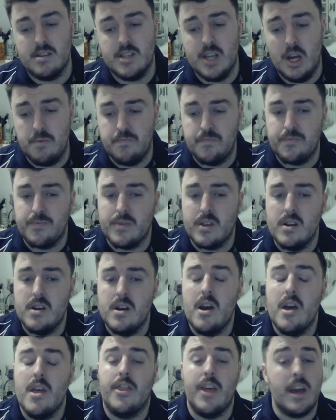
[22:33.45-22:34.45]
So,
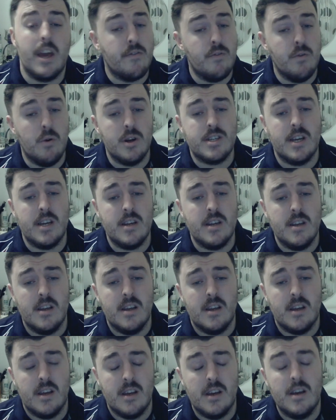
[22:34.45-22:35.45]
thank you for watching,
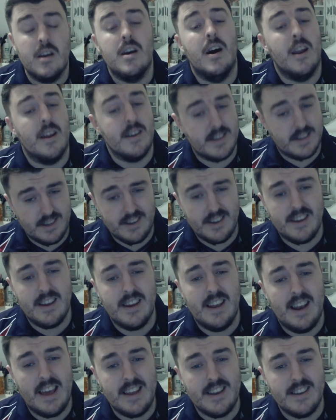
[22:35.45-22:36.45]
and I'll see you
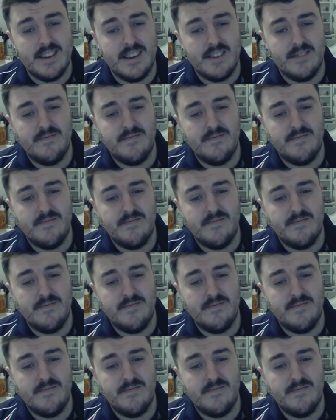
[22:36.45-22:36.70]
later.